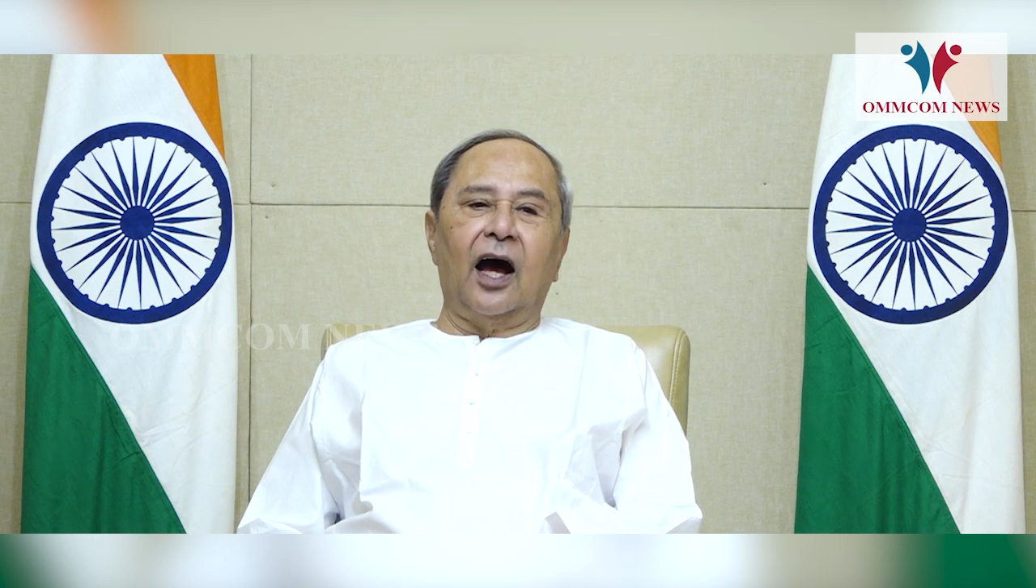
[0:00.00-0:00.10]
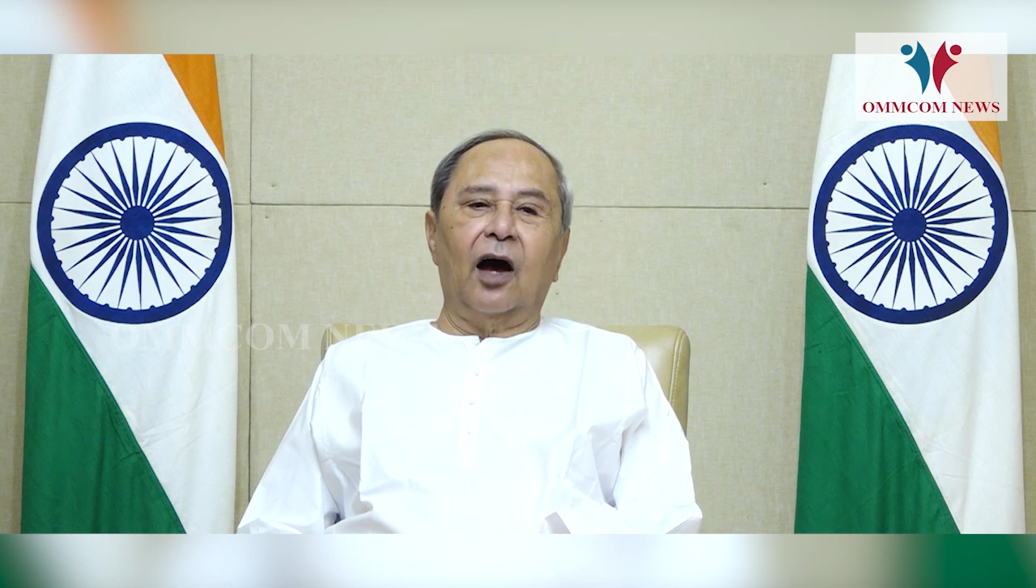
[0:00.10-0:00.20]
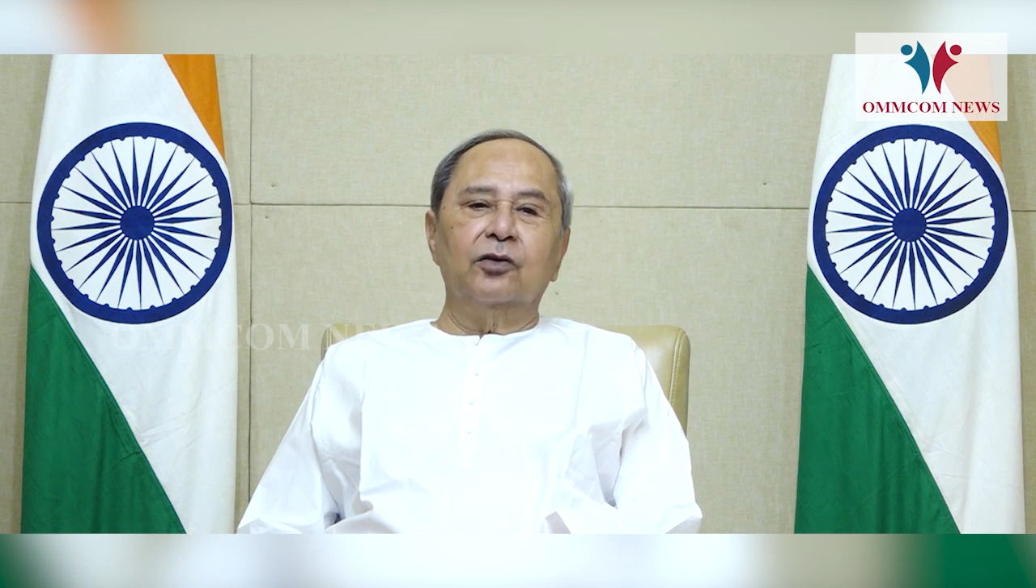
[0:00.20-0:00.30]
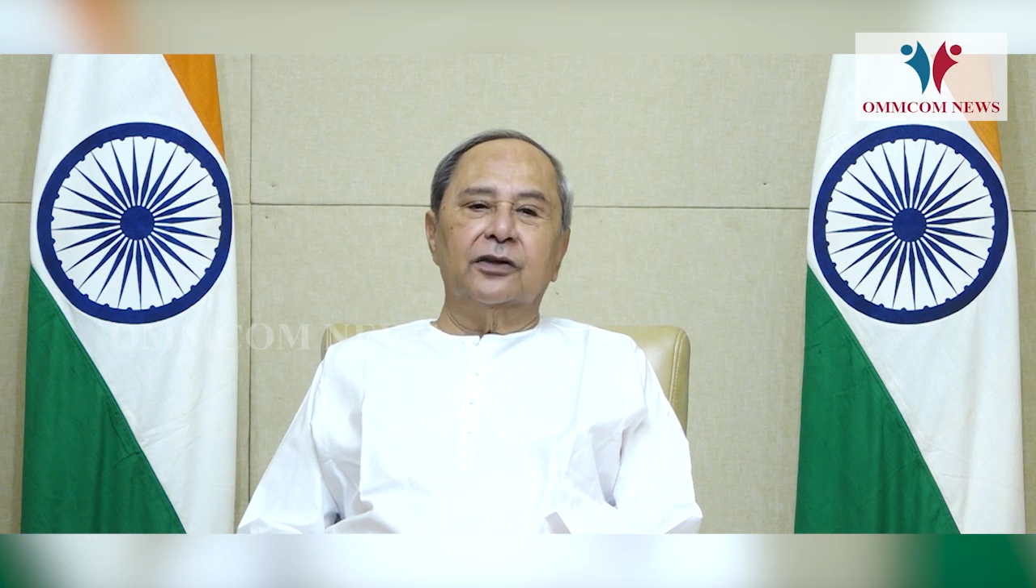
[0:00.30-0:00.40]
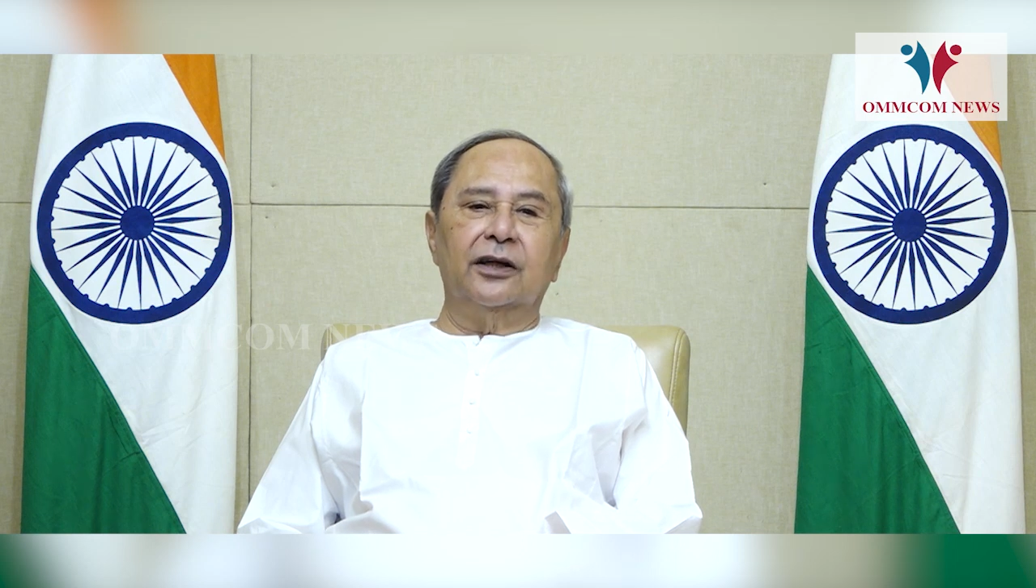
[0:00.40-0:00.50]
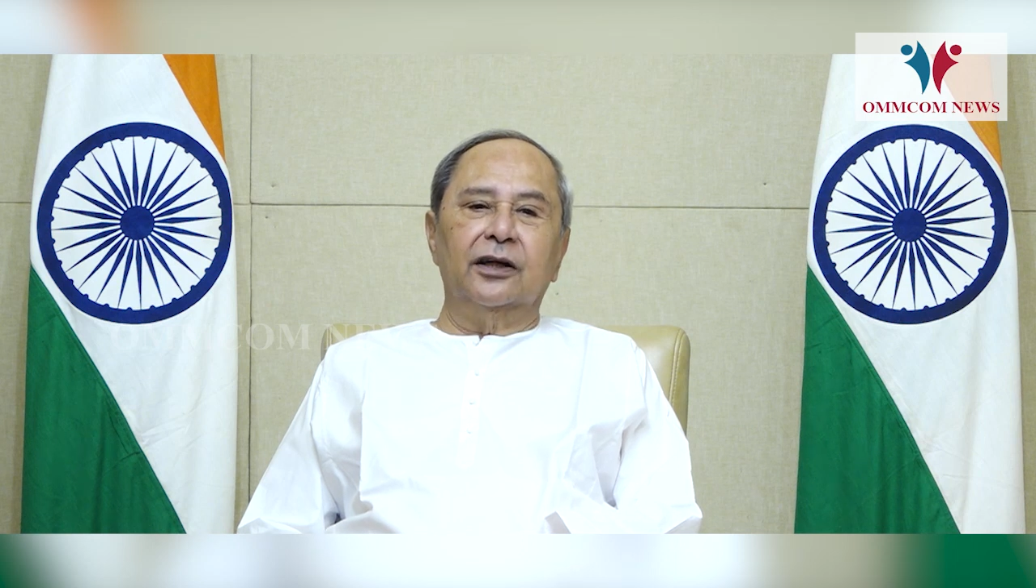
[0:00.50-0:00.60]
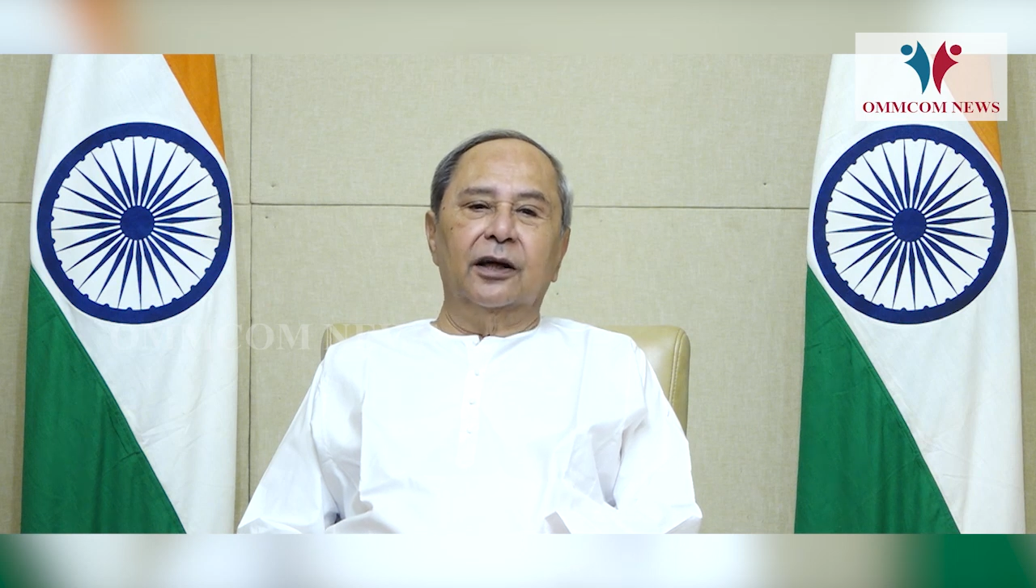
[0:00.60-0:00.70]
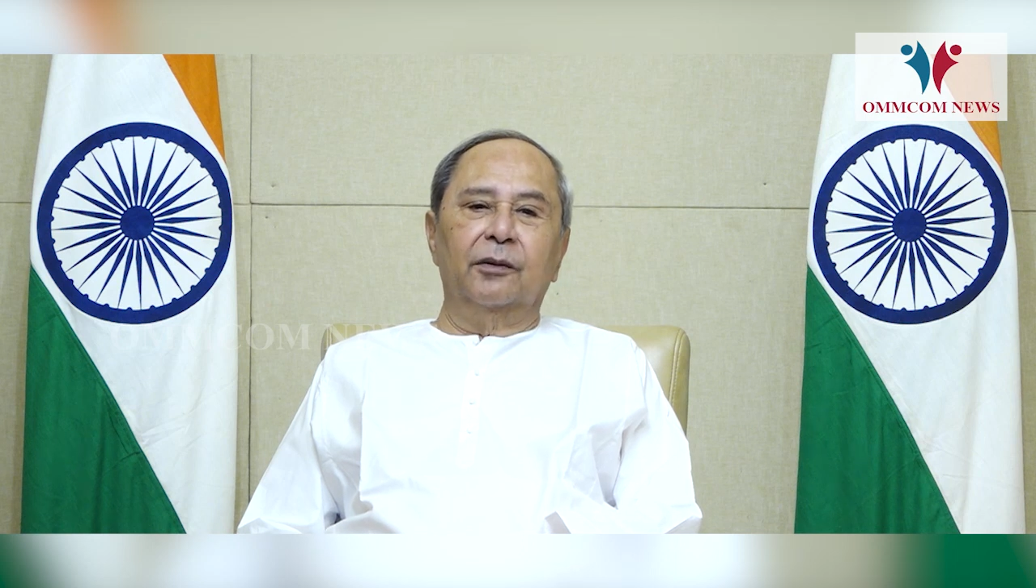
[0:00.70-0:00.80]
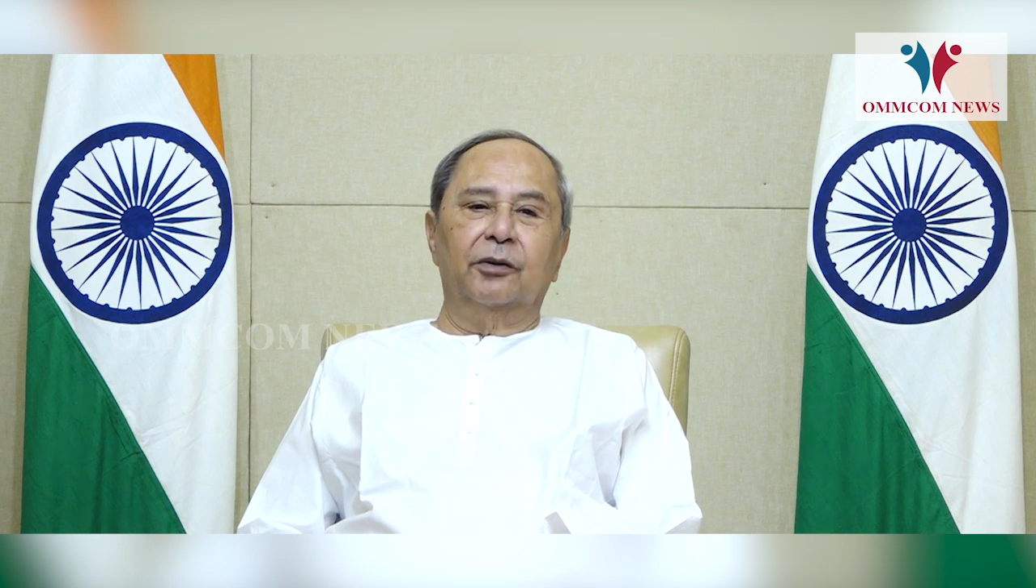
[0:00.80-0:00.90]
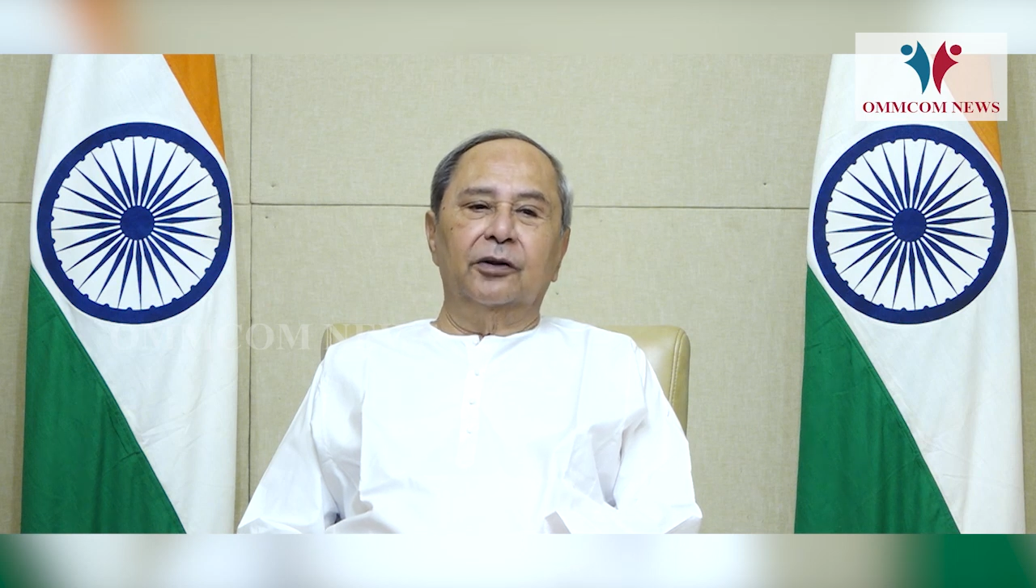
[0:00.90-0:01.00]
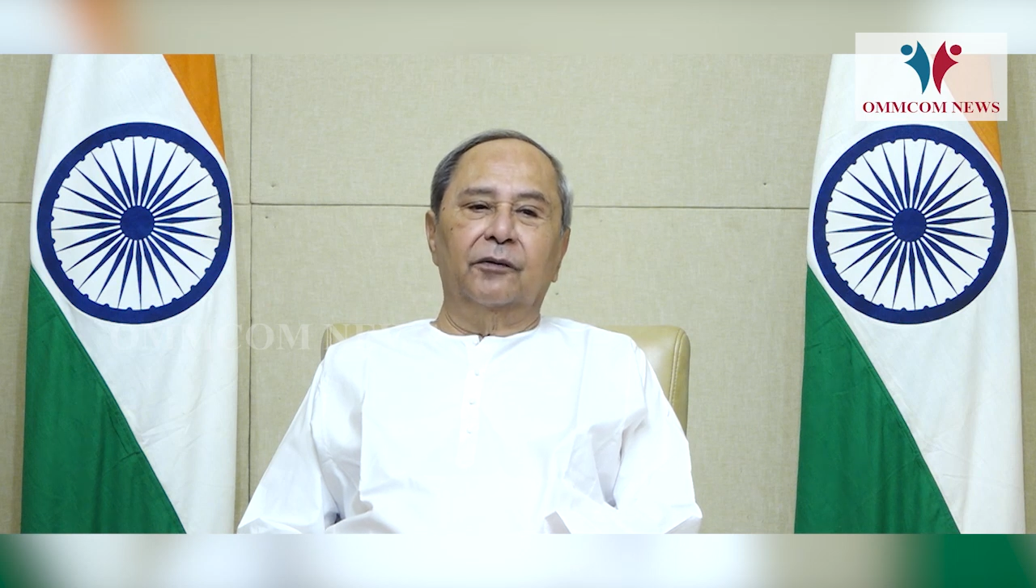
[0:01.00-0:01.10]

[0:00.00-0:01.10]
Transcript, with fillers: Housing and Urban